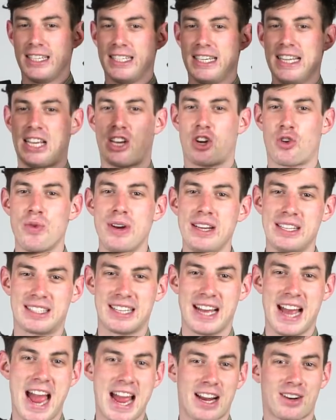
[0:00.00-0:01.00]
decrease
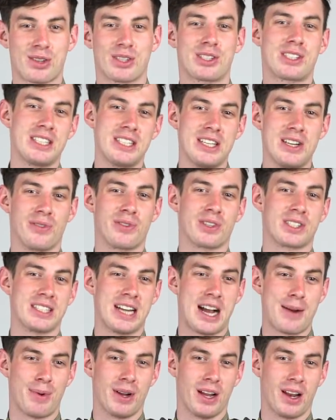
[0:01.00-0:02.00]
the accuracy of your
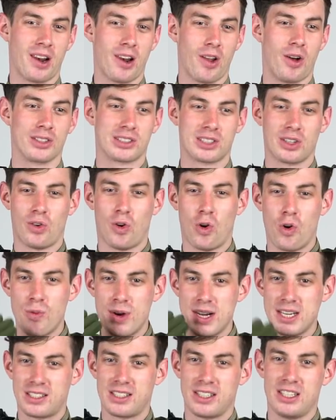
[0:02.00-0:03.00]
sniper a lot.
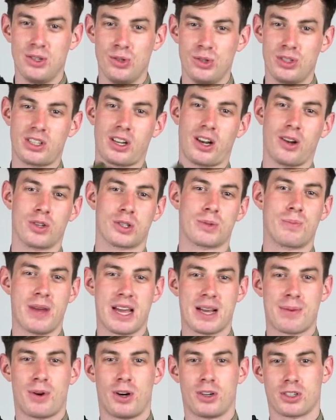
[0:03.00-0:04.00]
Always use closed
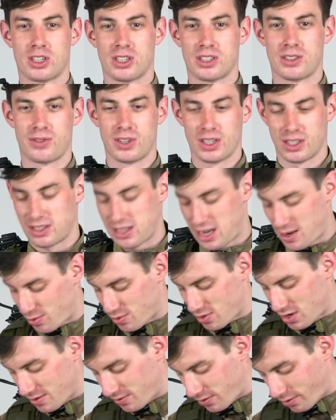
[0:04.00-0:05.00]
mag pouches for your
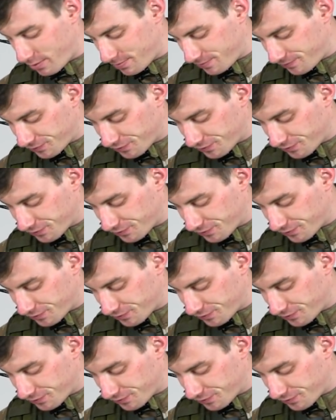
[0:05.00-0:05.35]
sniper rifle.